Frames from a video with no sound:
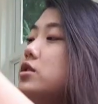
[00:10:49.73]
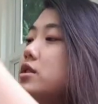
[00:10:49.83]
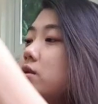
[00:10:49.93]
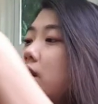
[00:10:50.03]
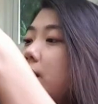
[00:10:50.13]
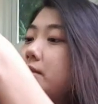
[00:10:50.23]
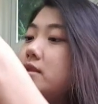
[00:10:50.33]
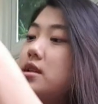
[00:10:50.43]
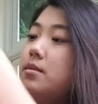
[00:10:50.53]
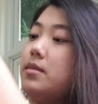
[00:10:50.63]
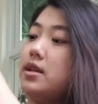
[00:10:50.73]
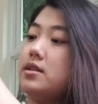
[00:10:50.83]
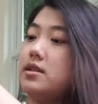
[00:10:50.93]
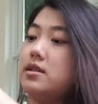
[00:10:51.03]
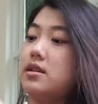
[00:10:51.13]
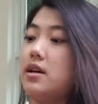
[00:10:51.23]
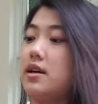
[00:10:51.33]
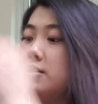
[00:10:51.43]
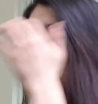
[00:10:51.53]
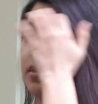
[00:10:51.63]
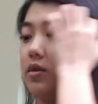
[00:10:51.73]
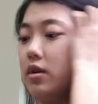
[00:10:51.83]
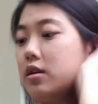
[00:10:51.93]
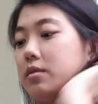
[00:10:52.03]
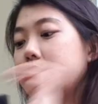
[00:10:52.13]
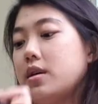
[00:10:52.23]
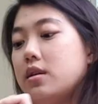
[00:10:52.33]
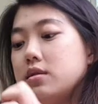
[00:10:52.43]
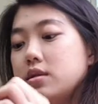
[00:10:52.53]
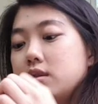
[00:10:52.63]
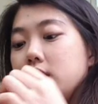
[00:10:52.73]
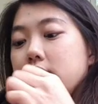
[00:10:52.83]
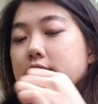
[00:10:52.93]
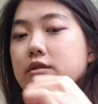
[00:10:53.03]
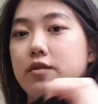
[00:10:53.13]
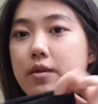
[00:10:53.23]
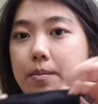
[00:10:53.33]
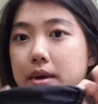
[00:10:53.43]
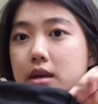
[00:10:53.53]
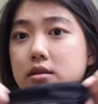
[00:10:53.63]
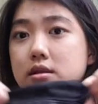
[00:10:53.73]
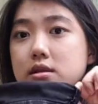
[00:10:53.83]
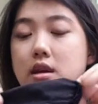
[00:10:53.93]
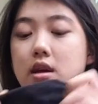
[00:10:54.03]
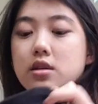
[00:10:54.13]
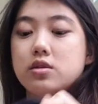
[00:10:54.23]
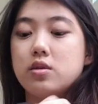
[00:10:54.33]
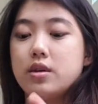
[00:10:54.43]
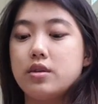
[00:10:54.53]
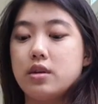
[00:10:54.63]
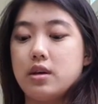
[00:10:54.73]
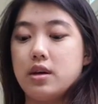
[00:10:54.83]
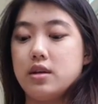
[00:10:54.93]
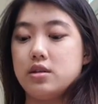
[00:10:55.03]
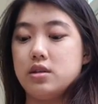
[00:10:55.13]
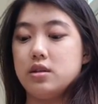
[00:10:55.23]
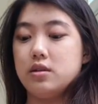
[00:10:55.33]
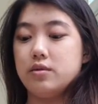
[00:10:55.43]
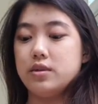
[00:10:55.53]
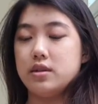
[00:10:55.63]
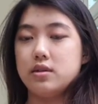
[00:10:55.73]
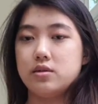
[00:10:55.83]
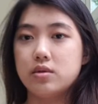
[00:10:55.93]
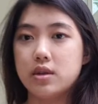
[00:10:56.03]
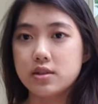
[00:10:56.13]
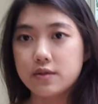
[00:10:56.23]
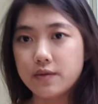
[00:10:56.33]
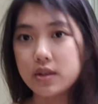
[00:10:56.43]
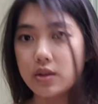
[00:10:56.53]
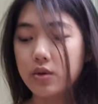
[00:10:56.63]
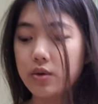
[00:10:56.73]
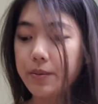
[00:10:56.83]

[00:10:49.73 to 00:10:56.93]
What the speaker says: it just so happens that my sister asked me to help alter the length of her pants, so I thought I'd include it in today's video.